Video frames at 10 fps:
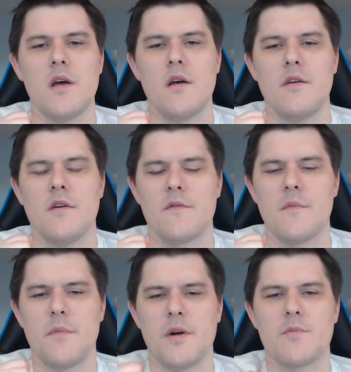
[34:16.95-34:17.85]
You have to be
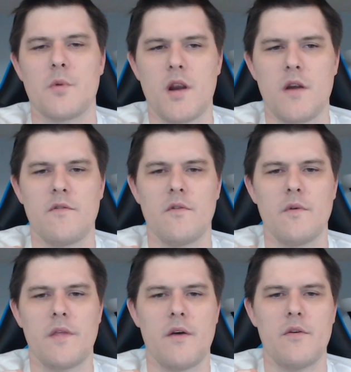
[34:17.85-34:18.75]
much more careful with
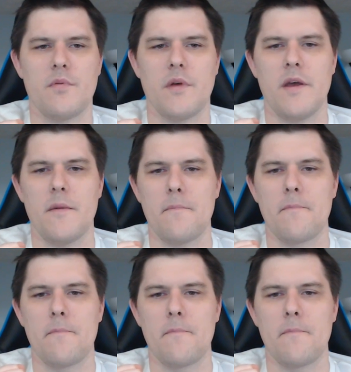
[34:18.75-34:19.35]
how you play him.